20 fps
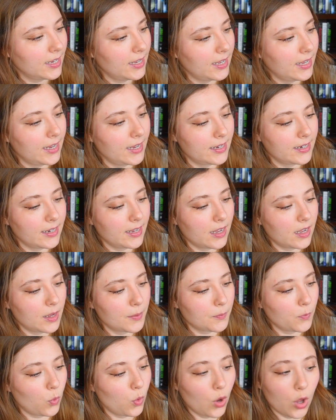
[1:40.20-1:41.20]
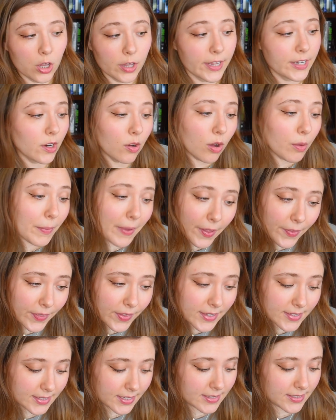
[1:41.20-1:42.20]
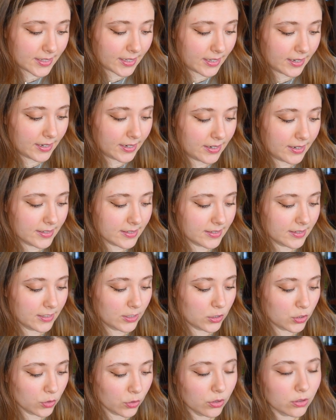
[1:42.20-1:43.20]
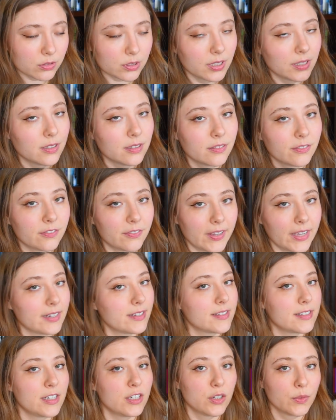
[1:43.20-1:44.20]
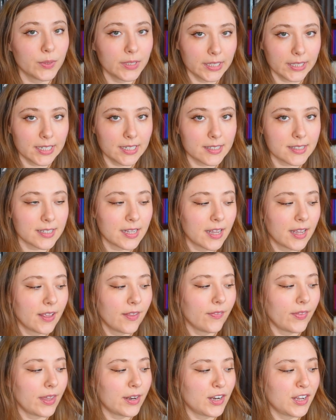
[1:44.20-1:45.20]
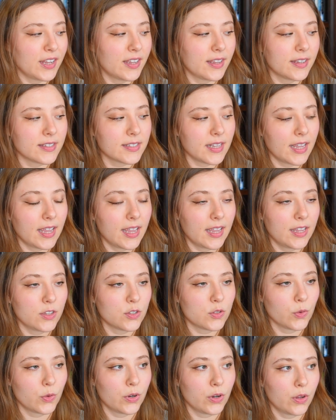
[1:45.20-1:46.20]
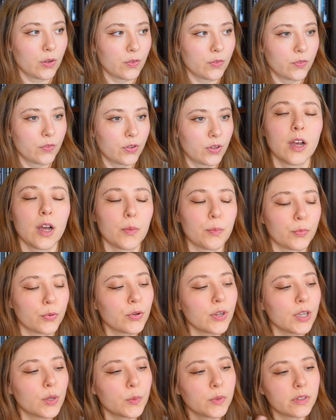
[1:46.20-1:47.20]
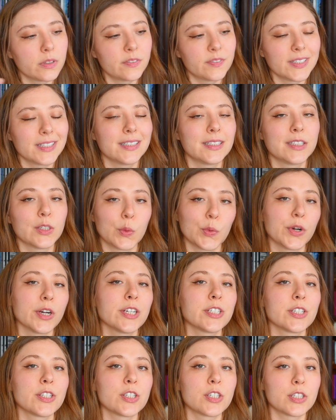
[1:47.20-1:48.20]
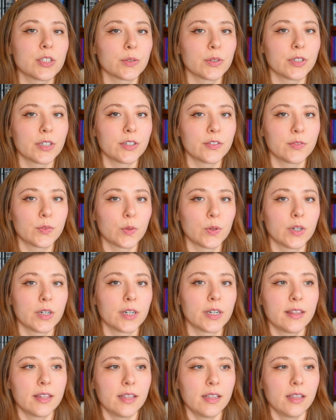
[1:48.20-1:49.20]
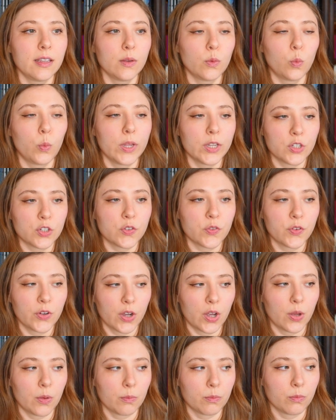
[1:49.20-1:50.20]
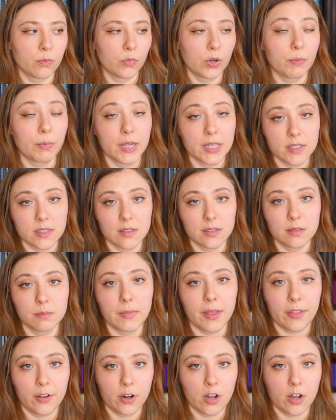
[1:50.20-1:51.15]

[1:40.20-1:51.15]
And all I know about this is that it is an adult fantasy new release that is a sort of a prequel villain origin story for the witch from Rapunzel, Mother